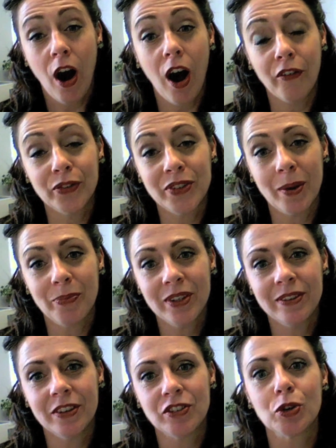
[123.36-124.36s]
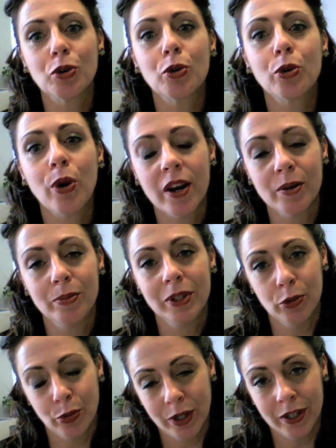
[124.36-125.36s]
off of something that's
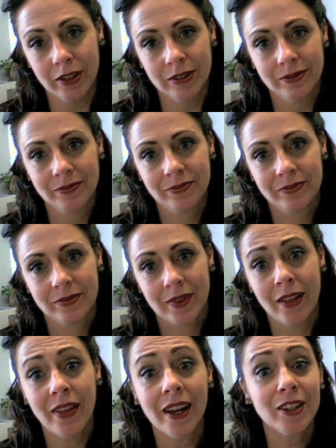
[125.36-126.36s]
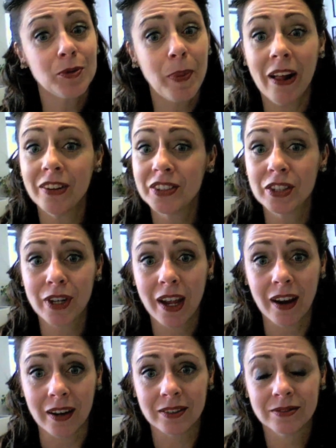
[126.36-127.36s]
incredibly real, and that's palliative
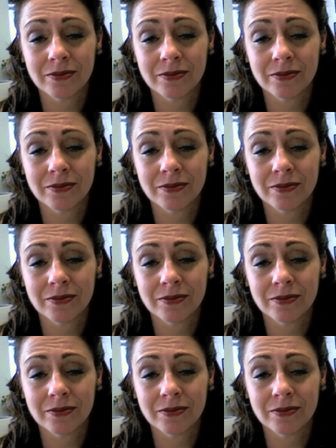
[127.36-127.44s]
care.